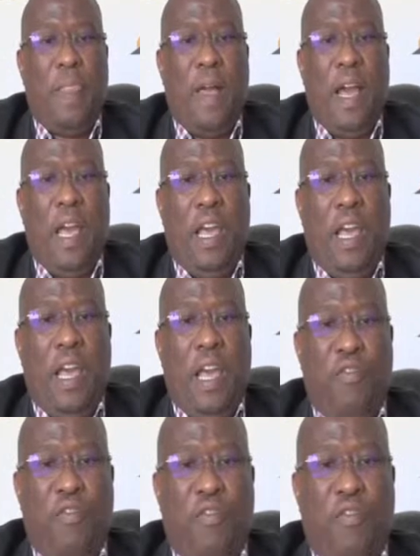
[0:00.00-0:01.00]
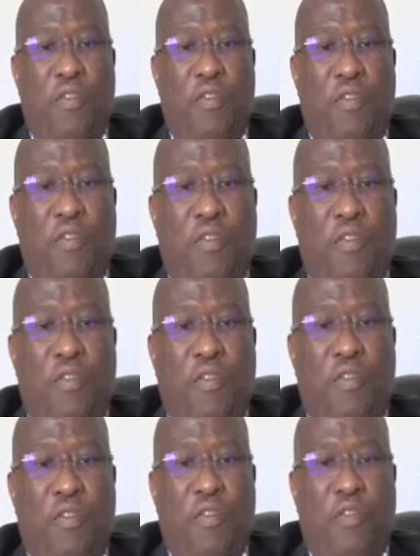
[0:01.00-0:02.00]
I have met this
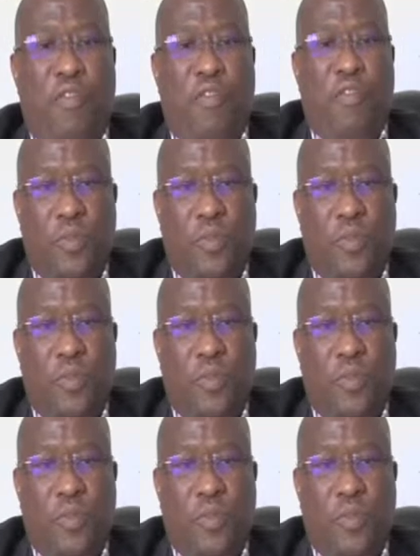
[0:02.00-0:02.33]
morning